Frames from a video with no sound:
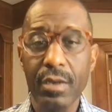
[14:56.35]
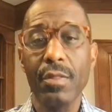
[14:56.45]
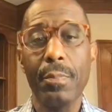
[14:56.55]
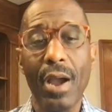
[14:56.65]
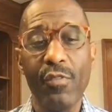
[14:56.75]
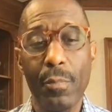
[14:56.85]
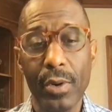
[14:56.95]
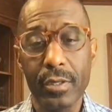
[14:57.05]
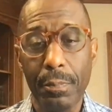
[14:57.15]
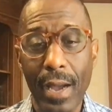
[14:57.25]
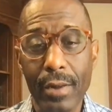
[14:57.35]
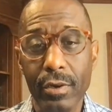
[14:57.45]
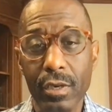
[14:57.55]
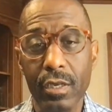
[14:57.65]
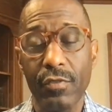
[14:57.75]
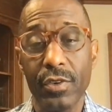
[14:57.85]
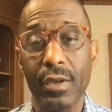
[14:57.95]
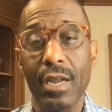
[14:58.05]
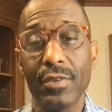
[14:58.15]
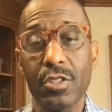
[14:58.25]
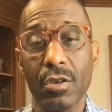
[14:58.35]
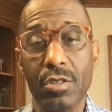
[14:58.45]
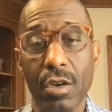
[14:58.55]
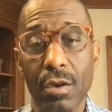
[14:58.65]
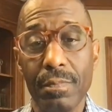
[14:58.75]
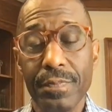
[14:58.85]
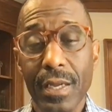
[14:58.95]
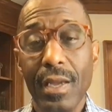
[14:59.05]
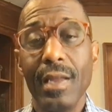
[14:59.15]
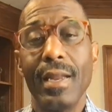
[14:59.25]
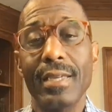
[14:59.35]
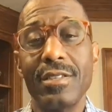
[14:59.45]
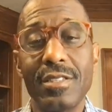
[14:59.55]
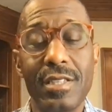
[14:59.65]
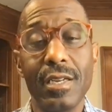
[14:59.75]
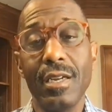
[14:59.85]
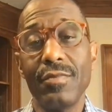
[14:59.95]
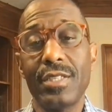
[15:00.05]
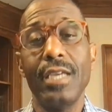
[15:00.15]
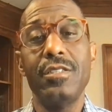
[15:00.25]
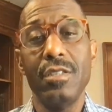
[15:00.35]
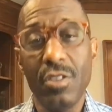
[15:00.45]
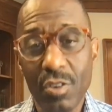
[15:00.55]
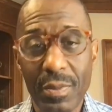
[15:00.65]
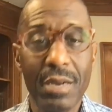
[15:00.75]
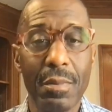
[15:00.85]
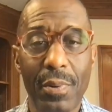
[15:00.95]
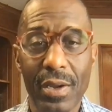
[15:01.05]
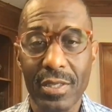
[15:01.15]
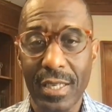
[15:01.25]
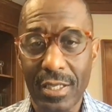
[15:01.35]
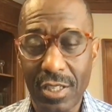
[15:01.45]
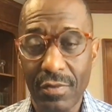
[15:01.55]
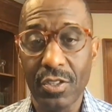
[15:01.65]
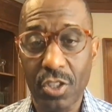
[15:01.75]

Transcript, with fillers: Another powerful point to ponder. Look, if you don't have a church home, I'd like to extend an invitation to you to become a part of St. Stephen